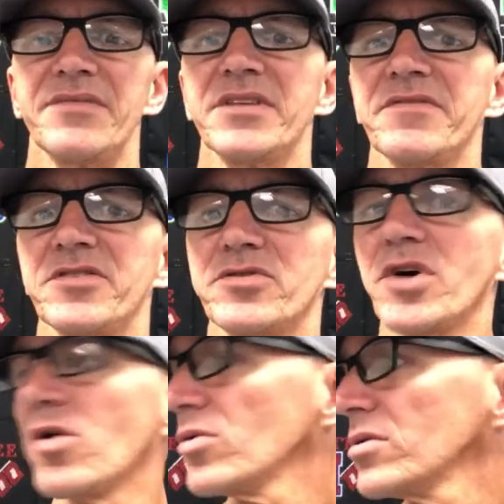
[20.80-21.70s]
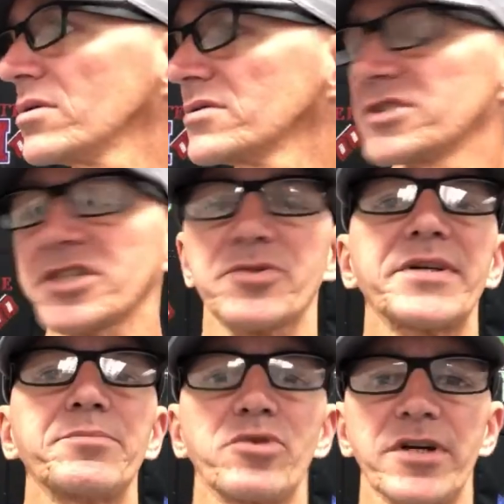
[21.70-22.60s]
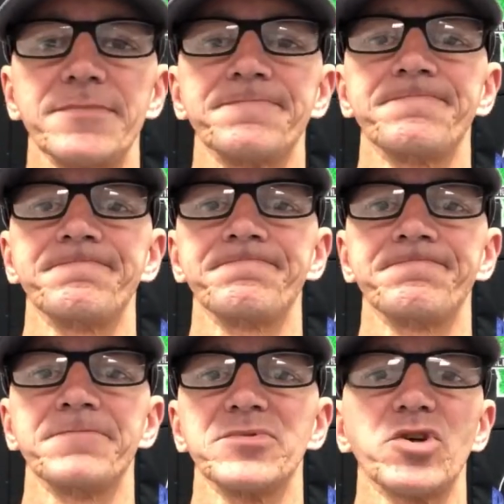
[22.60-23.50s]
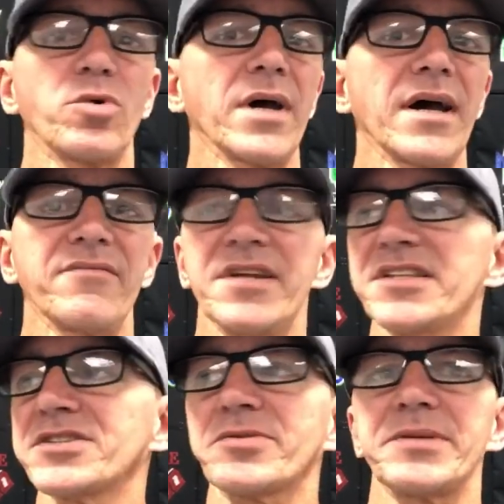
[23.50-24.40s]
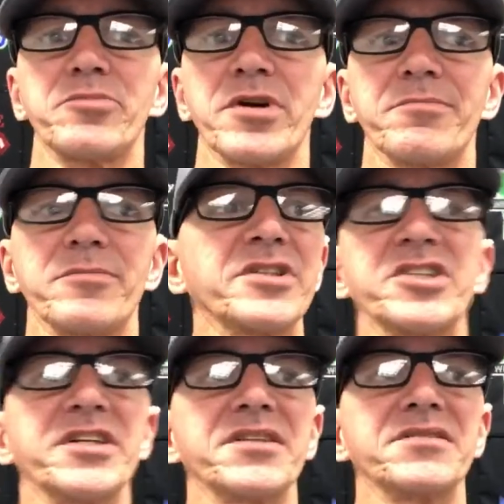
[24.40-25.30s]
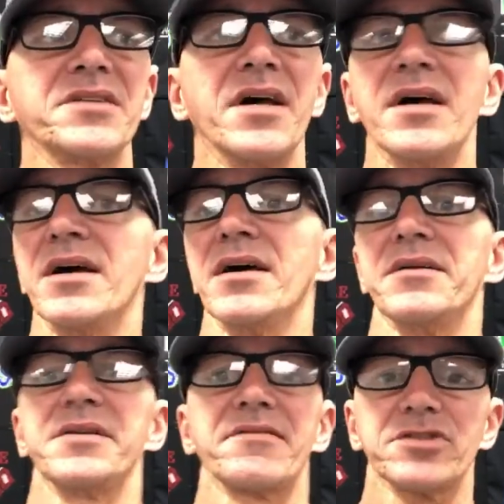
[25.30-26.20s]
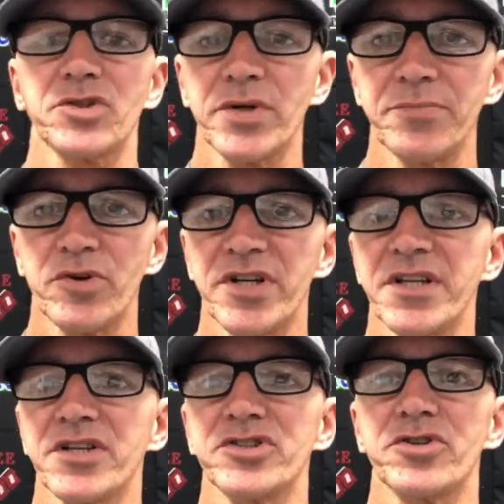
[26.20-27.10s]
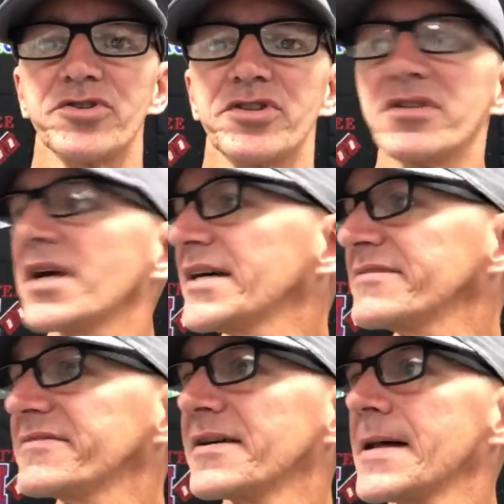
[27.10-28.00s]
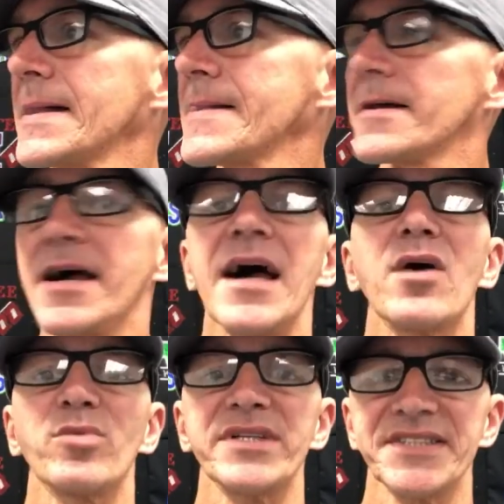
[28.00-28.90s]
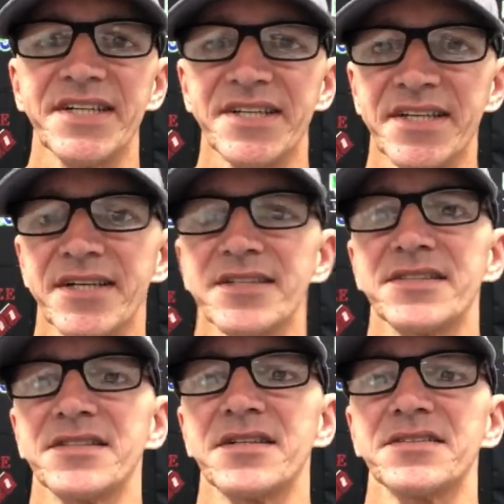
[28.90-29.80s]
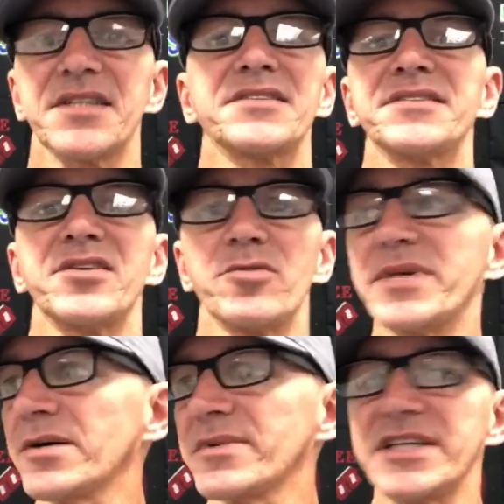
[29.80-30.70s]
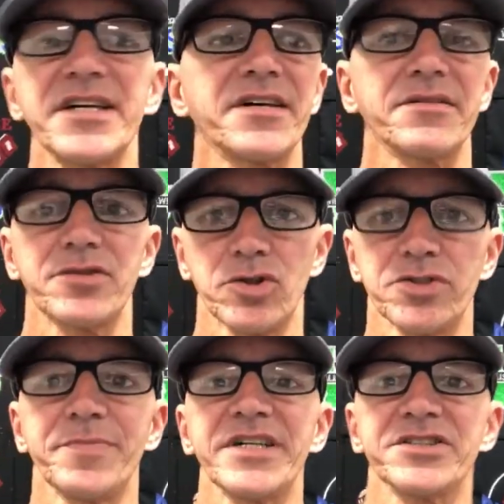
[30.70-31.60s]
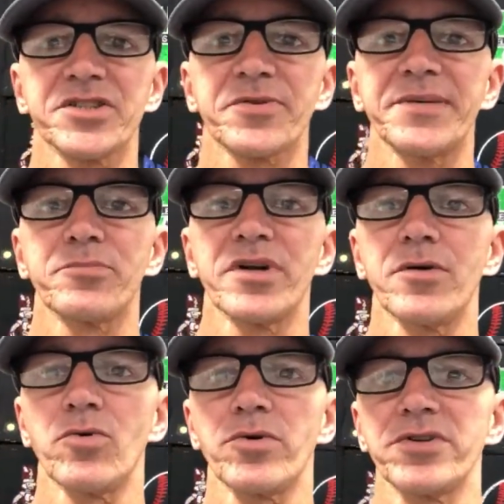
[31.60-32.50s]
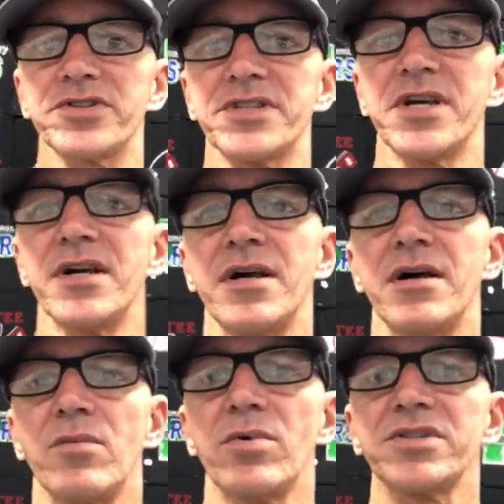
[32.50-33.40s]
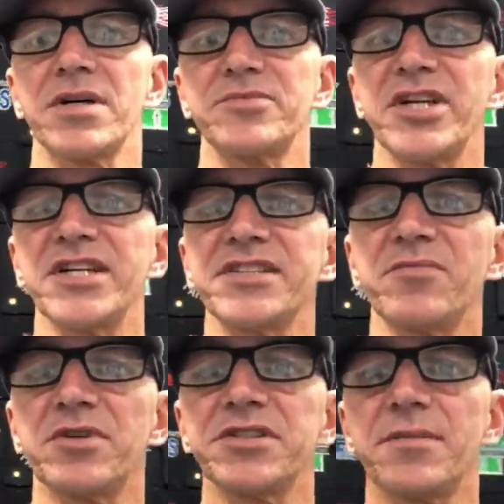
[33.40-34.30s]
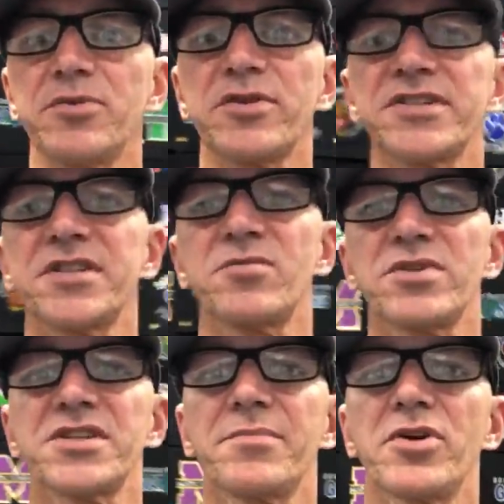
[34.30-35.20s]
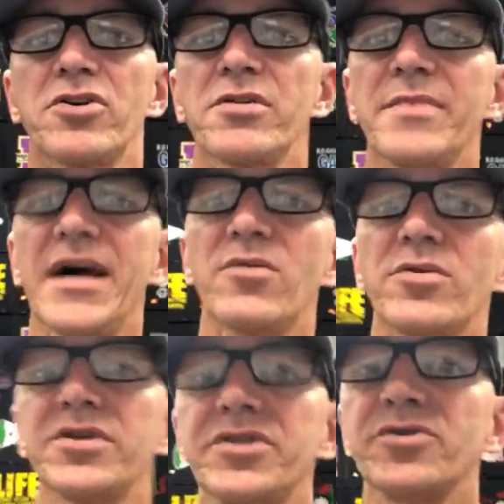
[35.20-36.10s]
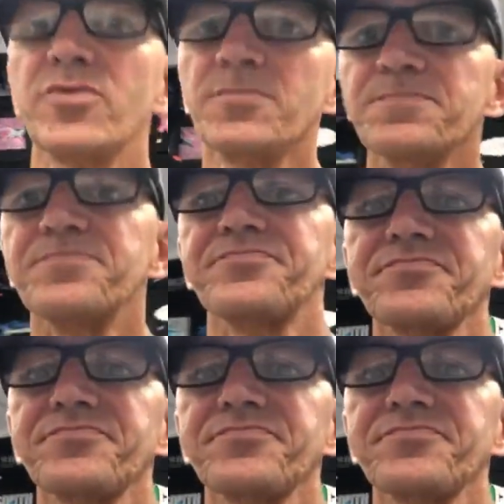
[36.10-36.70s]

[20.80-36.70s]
Even if you don't screen print, don't have any screen print machine, never screen printed a shirt in your life, how easy it is to still be able to get those big screen print orders. What's up, Jason? What's up, Kristen? What's up, Herm? How are you?